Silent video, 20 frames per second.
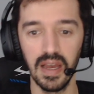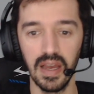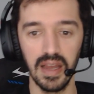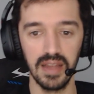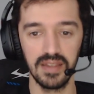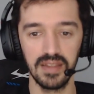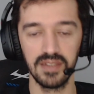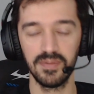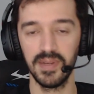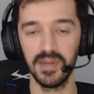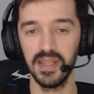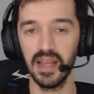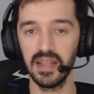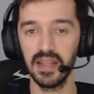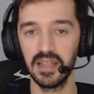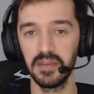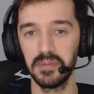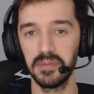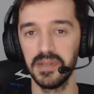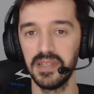This has been
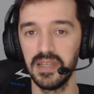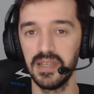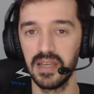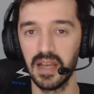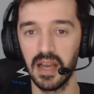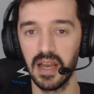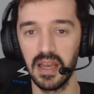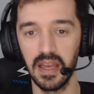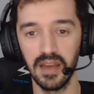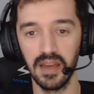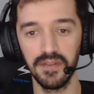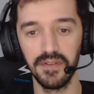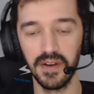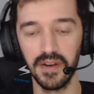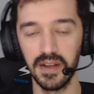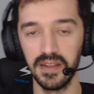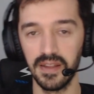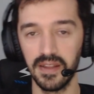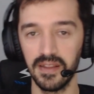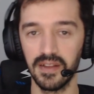Ethic PC Guy. Have
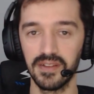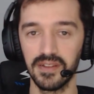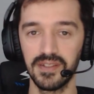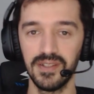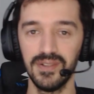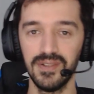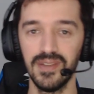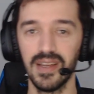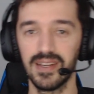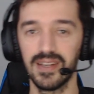fun, and I'll see you next